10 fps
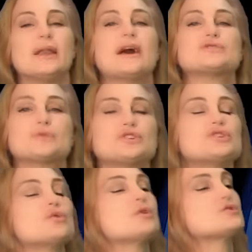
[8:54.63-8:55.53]
Now,
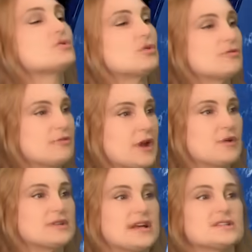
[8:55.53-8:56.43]
switching to our solar
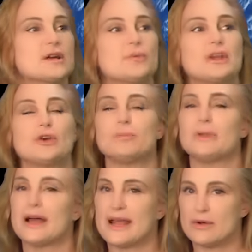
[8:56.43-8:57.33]
flare and dayside radio
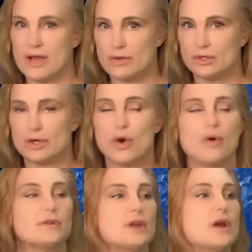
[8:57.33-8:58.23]
blackout outlook
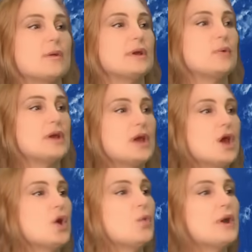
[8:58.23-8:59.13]
over the coming week,
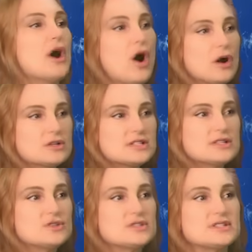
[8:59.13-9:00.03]
we are
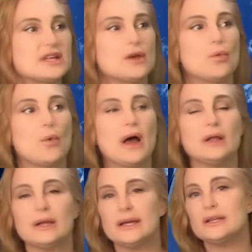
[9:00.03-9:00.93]
still sitting well